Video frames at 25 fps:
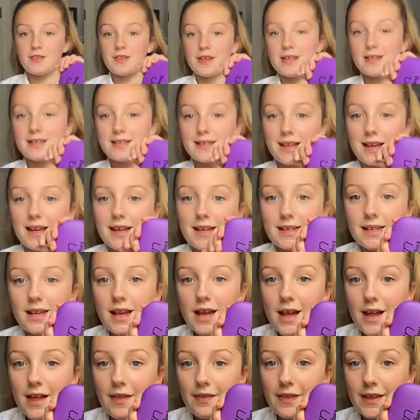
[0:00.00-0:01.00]
This is
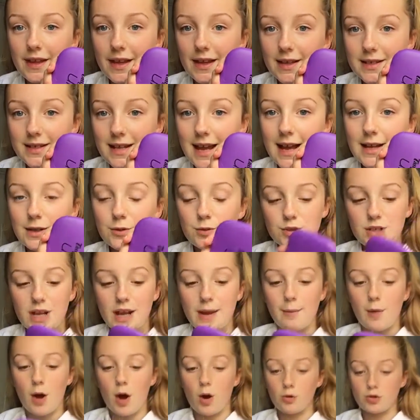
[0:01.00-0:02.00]
the Tangle
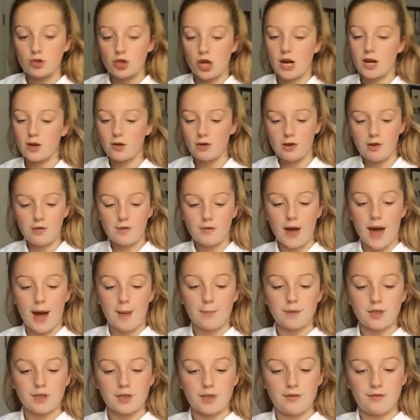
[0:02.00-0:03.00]
Tamer Ultra. I got it off
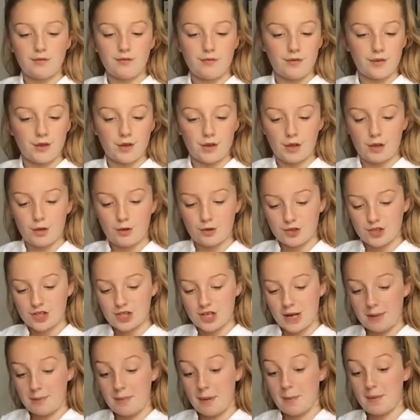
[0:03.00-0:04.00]
Amazon for a lot
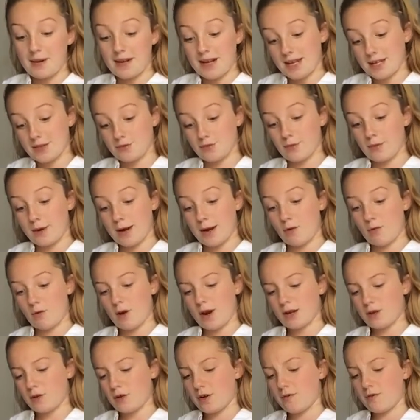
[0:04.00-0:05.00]
cheaper, but it is real.
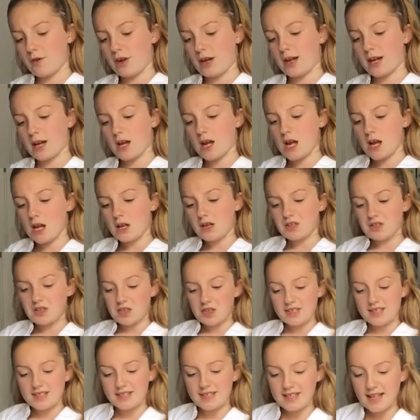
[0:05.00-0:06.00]
I got it for like
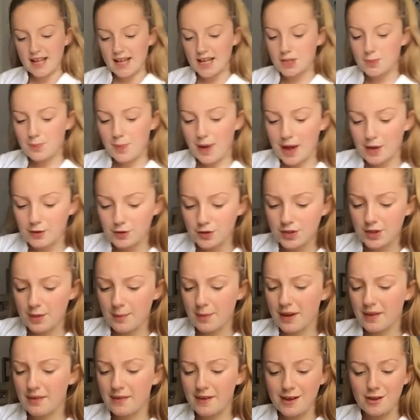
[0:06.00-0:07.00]
six pounds or
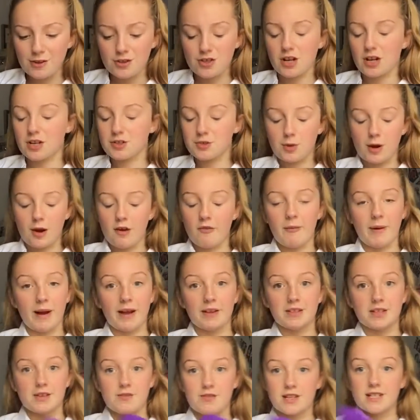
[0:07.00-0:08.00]
something and they're usually like 12
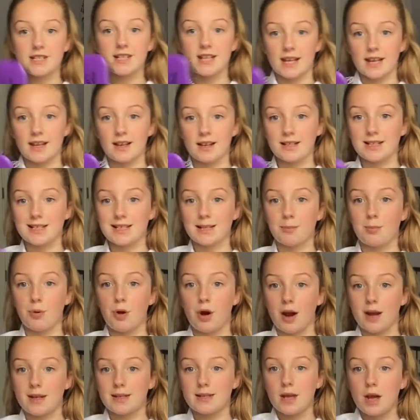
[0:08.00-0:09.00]
pounds they're ridiculously
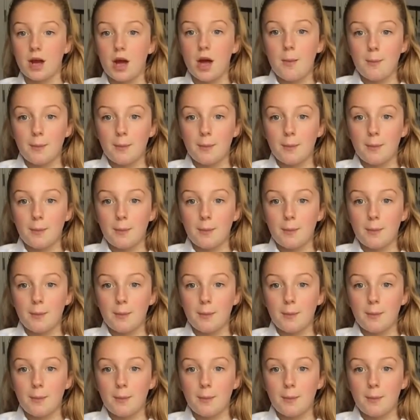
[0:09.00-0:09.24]
priced